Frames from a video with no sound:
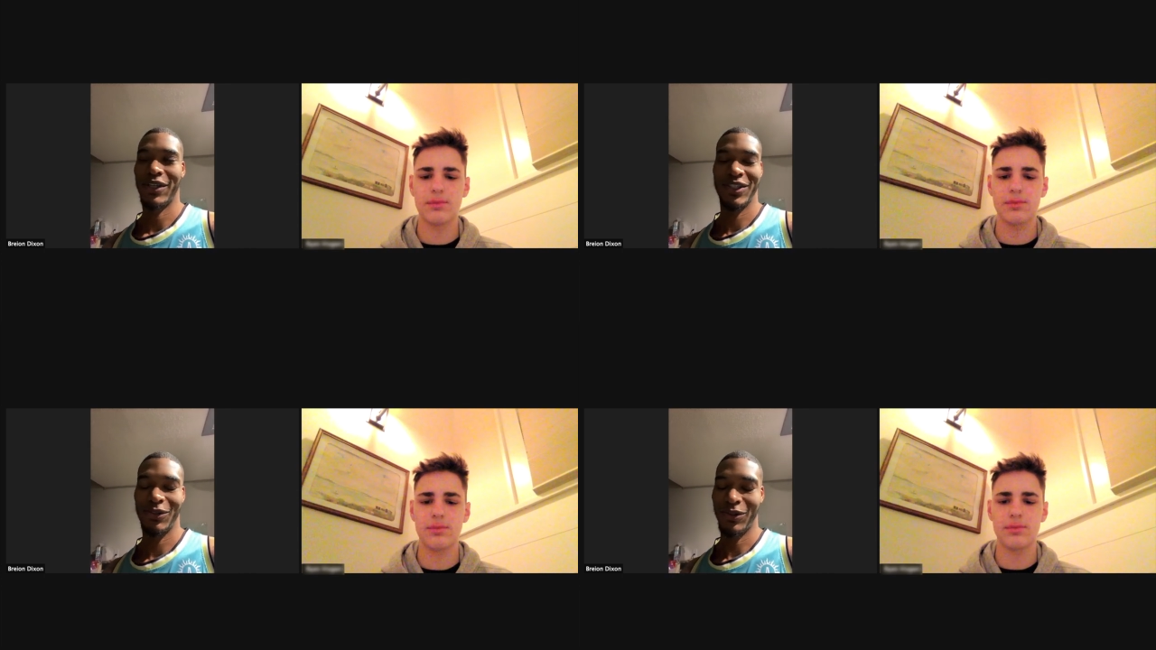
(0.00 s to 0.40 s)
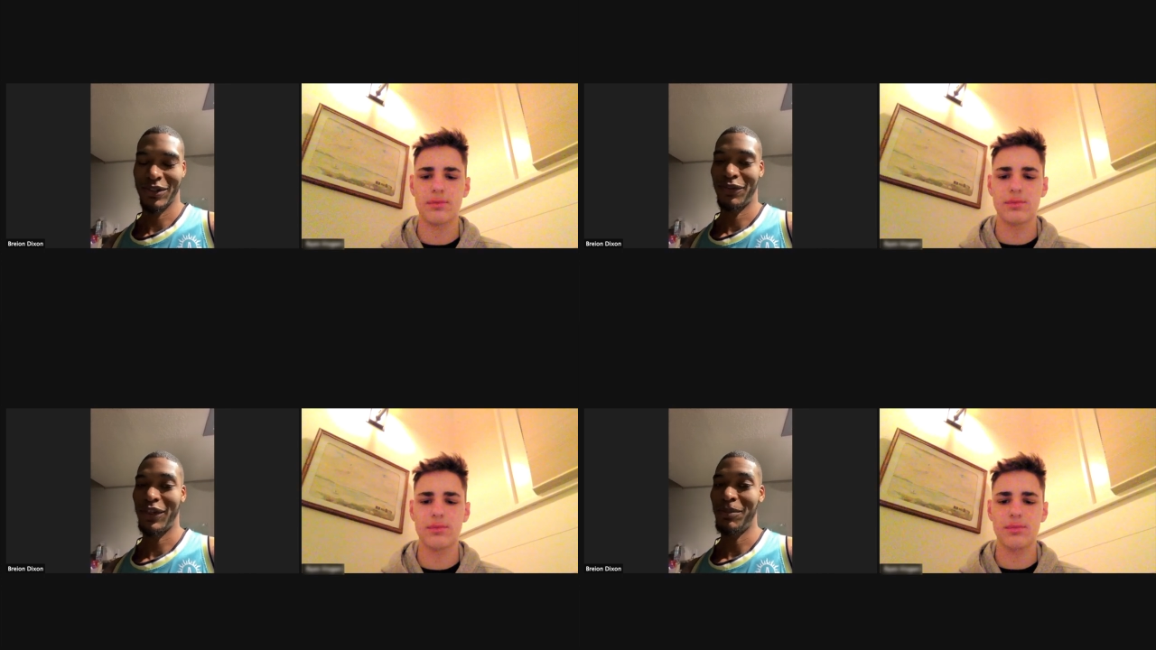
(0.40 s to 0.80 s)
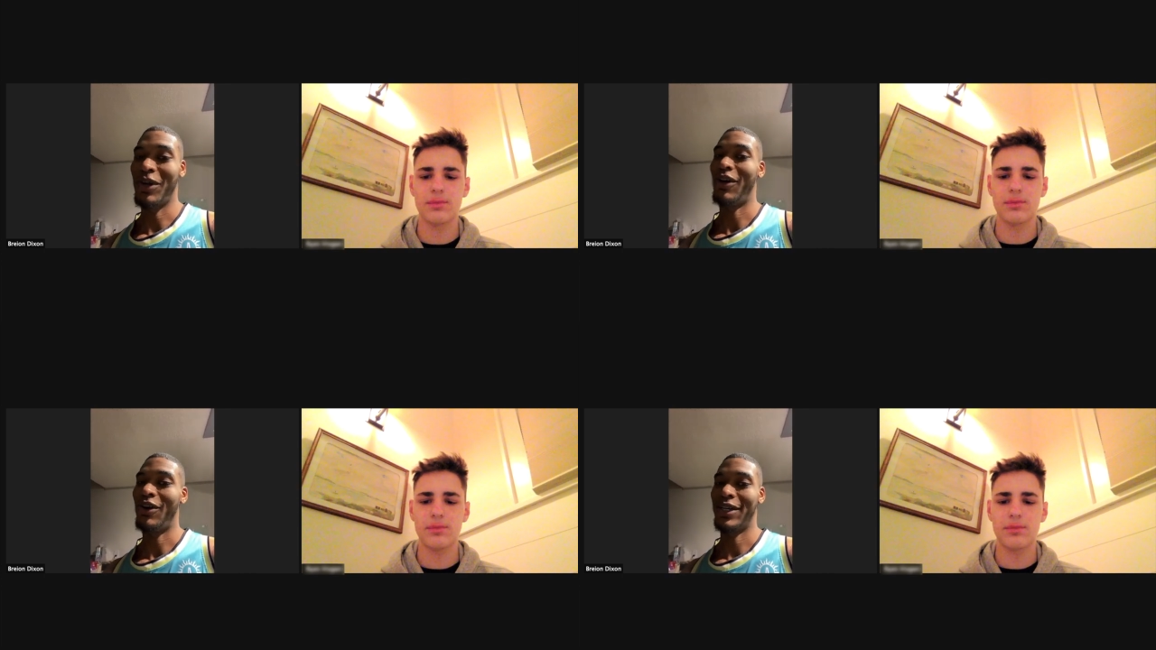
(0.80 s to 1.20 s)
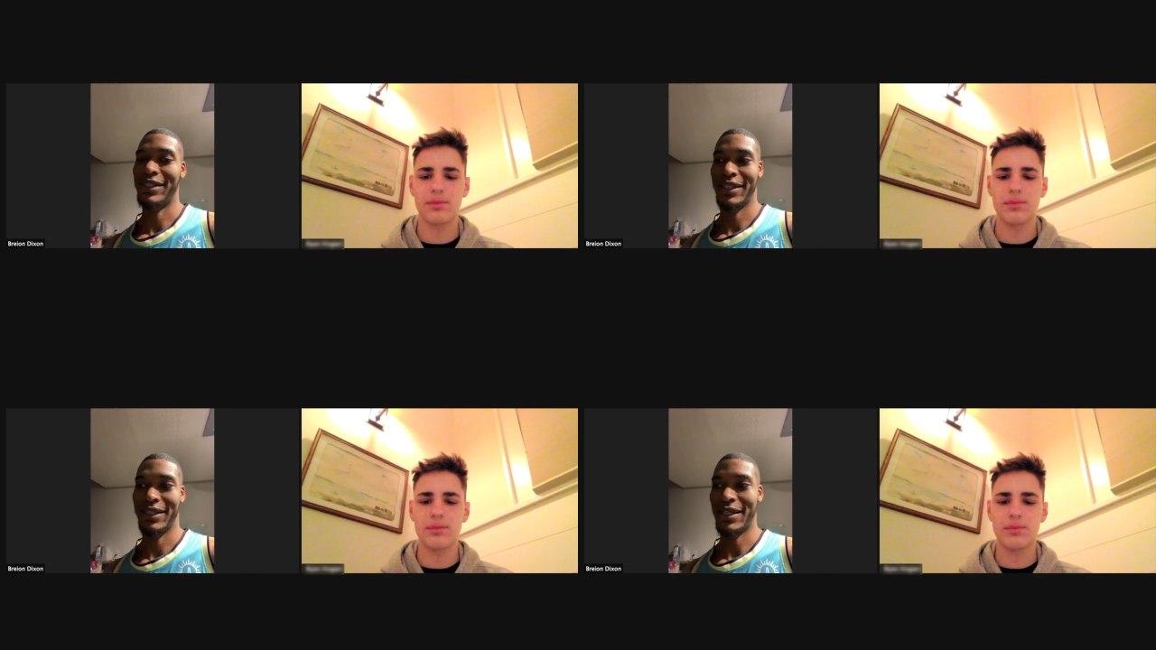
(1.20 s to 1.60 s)
Speaker 1: And she was a female artist
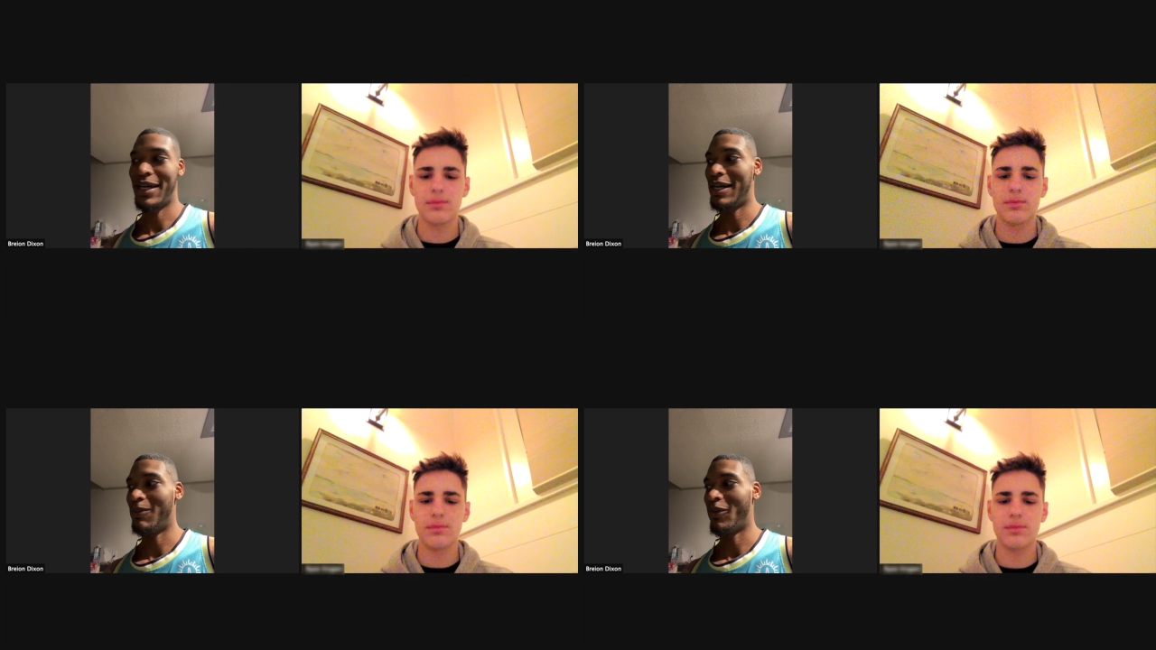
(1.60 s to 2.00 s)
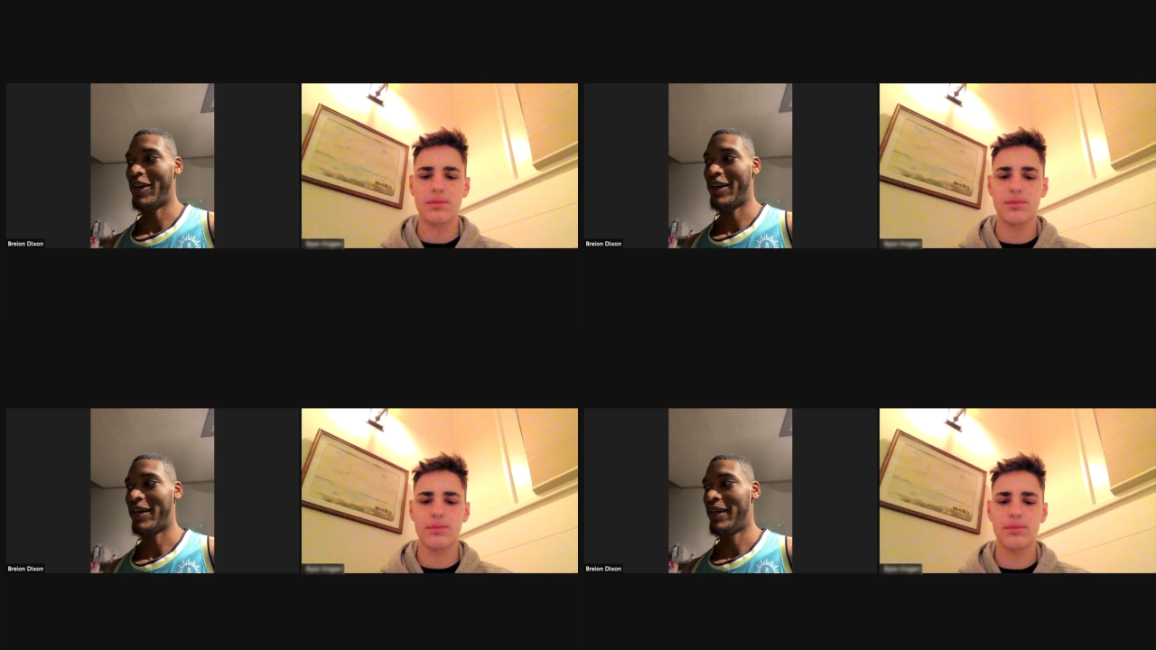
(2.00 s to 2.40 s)
at the time where,